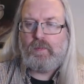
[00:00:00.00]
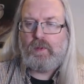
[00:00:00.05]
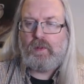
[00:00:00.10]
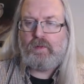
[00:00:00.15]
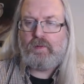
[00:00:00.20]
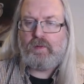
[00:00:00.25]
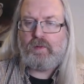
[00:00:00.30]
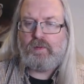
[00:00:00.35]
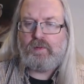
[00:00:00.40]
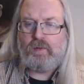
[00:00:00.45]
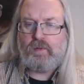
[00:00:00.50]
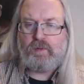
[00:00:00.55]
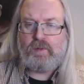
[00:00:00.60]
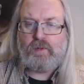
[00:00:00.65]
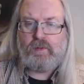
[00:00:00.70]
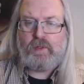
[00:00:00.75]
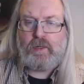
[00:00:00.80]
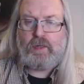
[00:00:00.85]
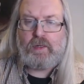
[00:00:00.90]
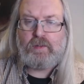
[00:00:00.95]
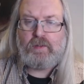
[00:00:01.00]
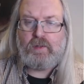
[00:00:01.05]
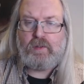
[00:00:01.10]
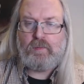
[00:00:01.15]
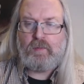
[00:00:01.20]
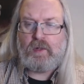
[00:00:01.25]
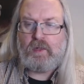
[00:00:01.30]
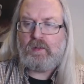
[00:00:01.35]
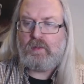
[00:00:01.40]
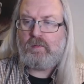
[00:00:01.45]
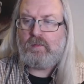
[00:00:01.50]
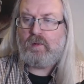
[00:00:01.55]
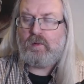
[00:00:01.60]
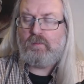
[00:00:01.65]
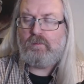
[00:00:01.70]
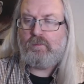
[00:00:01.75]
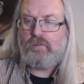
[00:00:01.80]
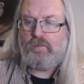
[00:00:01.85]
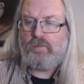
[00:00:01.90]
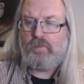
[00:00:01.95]
This is just an act in my
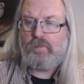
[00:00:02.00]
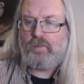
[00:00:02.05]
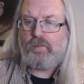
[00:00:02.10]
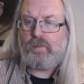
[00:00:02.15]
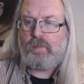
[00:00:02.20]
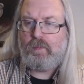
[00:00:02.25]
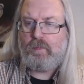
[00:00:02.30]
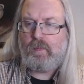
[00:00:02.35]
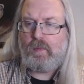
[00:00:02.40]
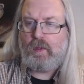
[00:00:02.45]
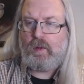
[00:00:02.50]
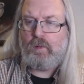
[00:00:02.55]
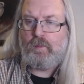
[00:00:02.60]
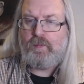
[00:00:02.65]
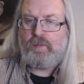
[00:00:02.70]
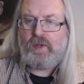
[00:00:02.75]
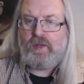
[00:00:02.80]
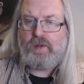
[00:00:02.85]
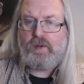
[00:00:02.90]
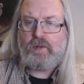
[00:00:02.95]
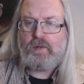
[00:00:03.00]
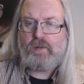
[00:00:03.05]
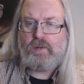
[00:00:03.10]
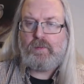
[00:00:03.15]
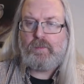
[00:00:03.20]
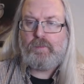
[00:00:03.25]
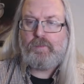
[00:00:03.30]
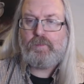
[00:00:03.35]
opinion.